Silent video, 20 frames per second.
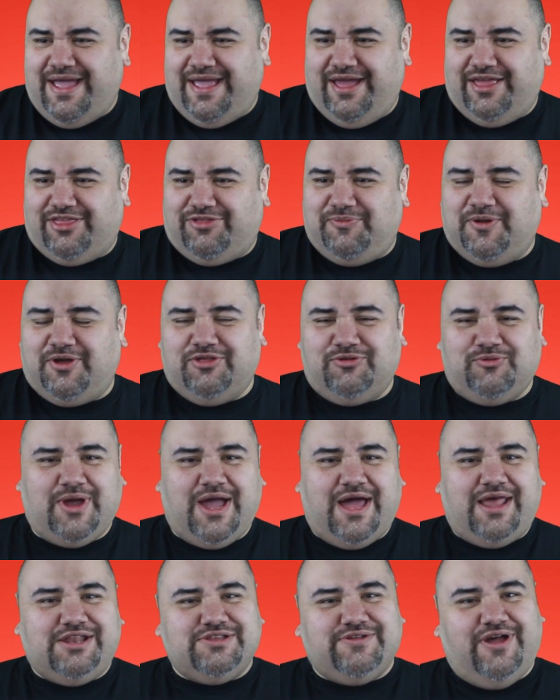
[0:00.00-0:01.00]
I guess, because we
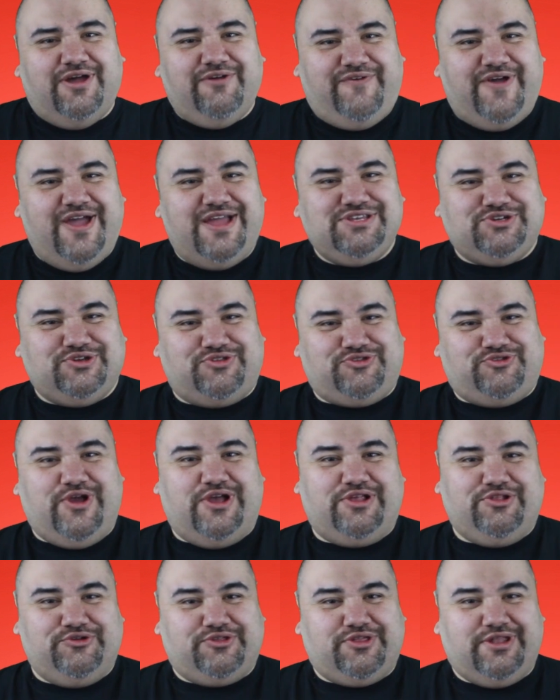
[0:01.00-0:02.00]
got an Avengers
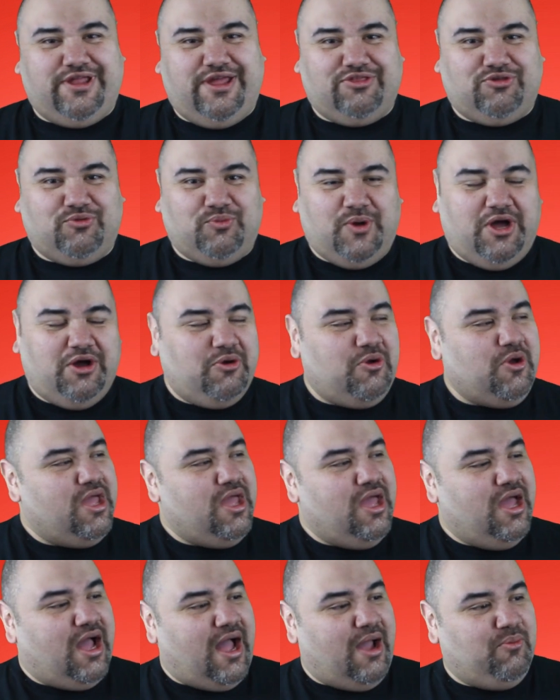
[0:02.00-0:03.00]
trailer today as well.
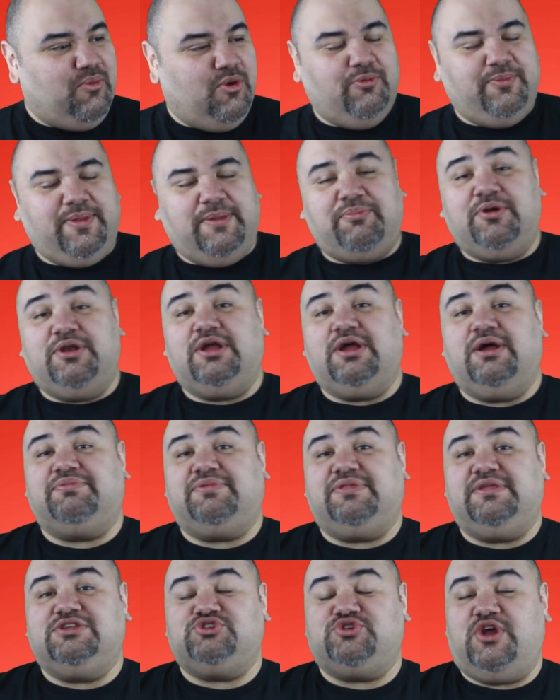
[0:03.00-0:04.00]
I will be putting
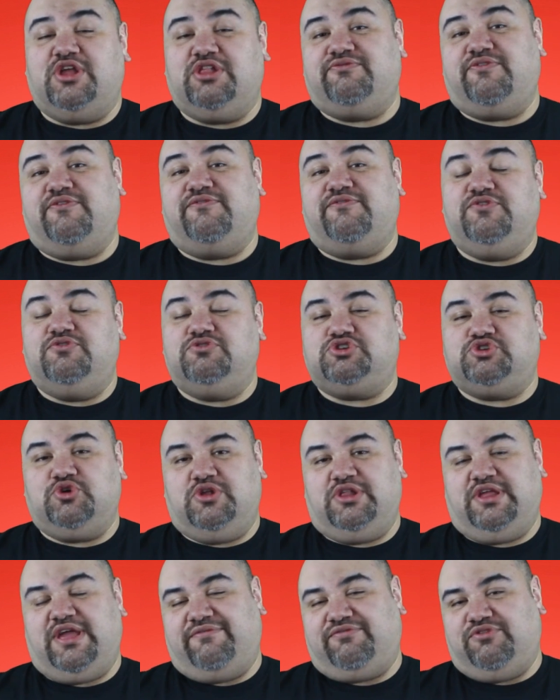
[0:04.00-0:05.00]
up the trailer review
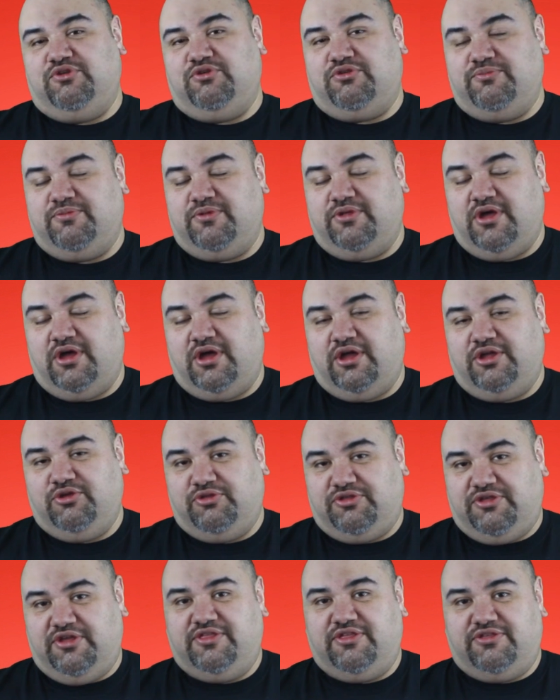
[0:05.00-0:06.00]
shortly after you
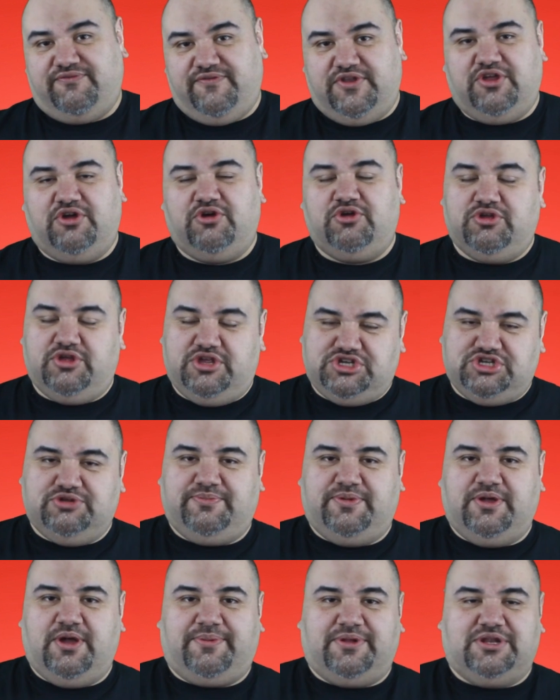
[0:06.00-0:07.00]
see this video. It should
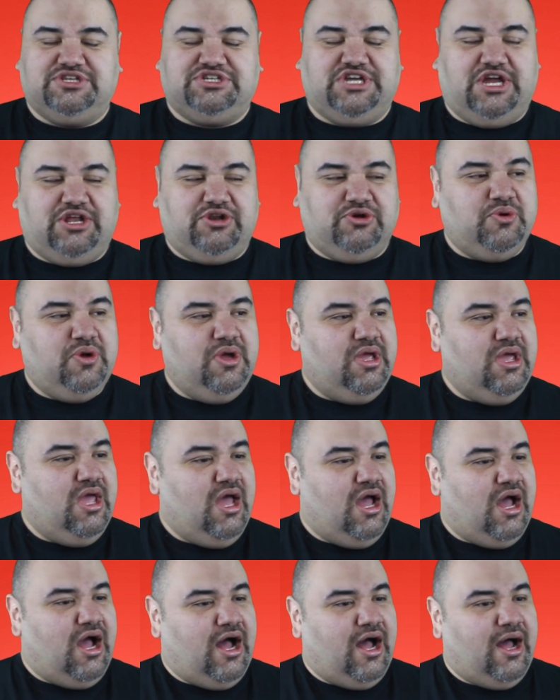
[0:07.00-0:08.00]
be up on the channel.
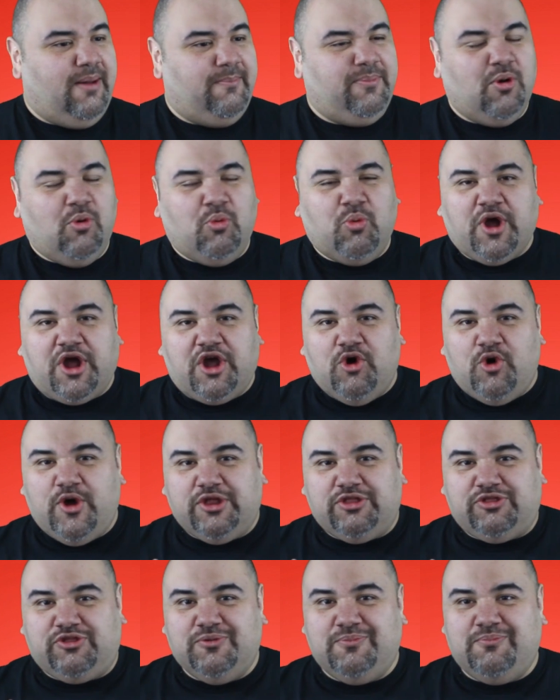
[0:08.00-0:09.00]
But we're
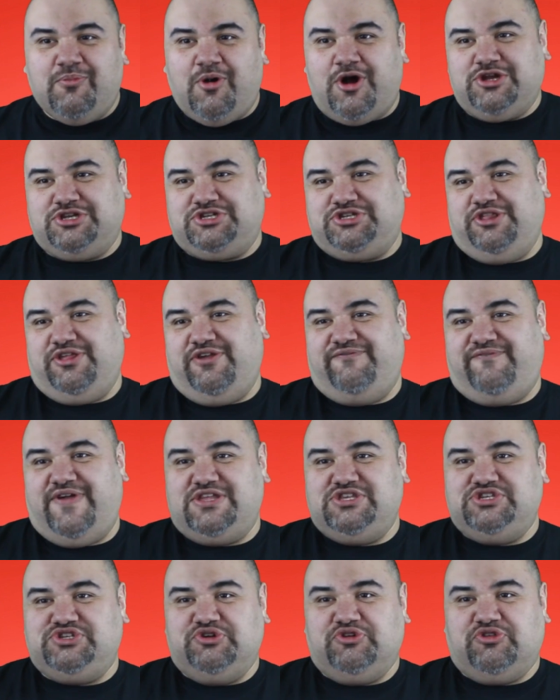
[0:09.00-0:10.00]
going to march to the
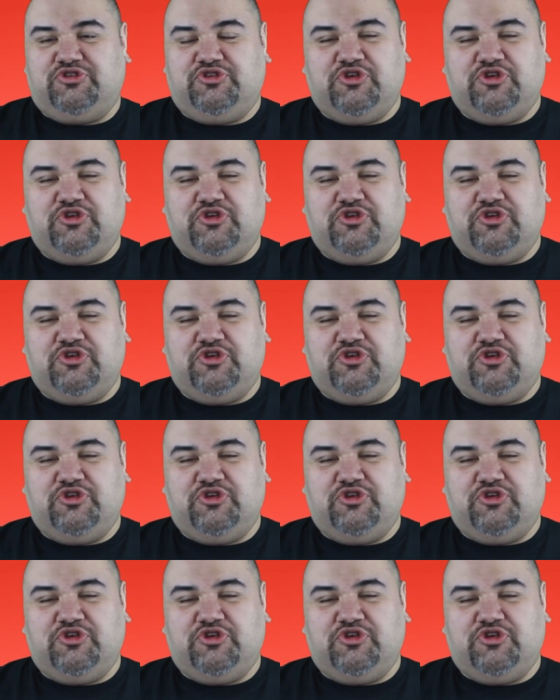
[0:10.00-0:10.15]
Avengers.